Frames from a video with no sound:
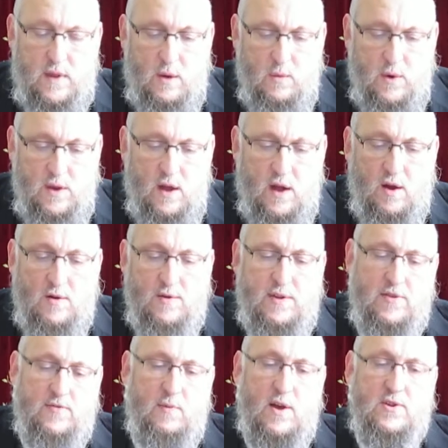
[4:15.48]
we know
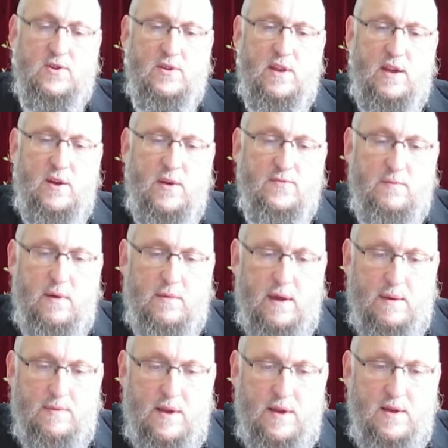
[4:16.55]
this mashal I heard from my
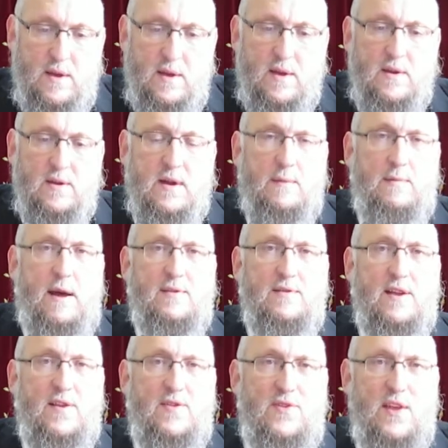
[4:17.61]
Rebbe about
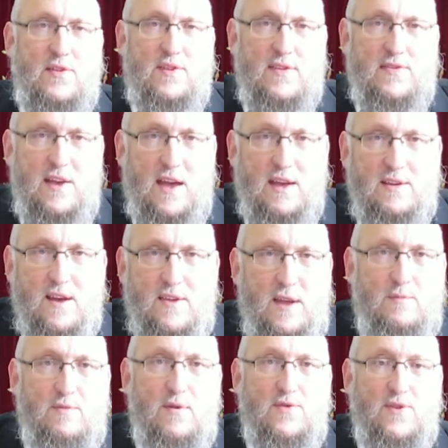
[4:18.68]
Lichtenstein Zatzal a
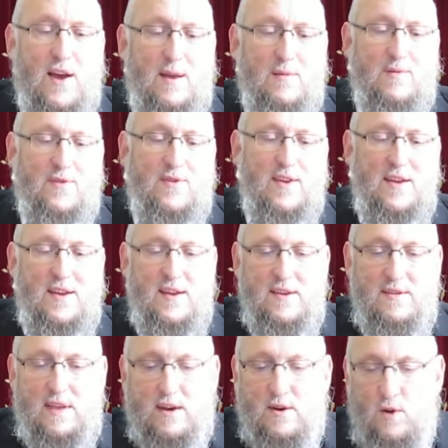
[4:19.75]
number of times,
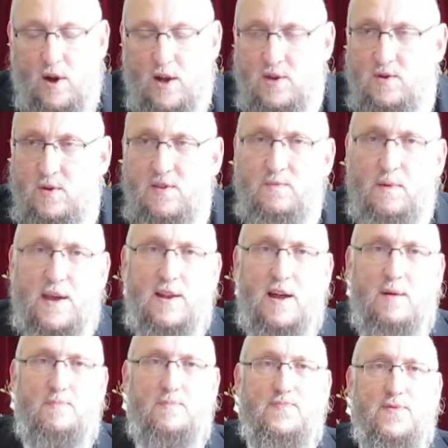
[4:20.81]
that an orchestra is made
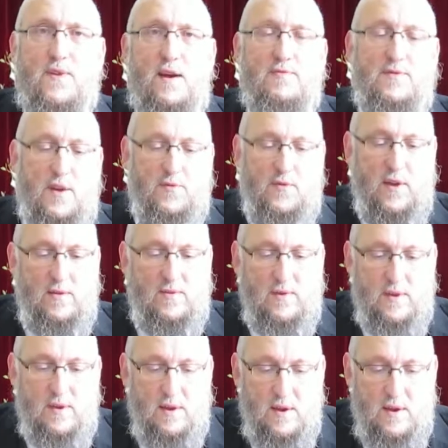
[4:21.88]
up of different,
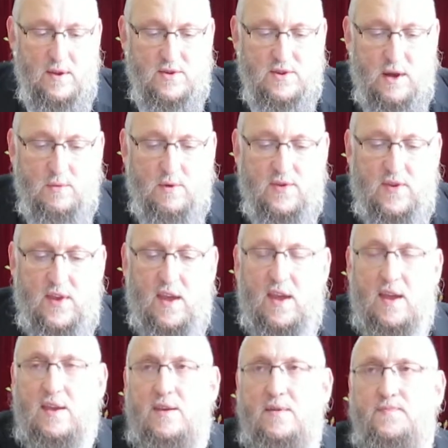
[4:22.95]
shall we
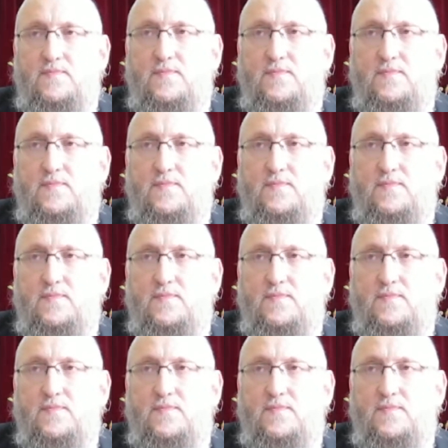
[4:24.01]
say,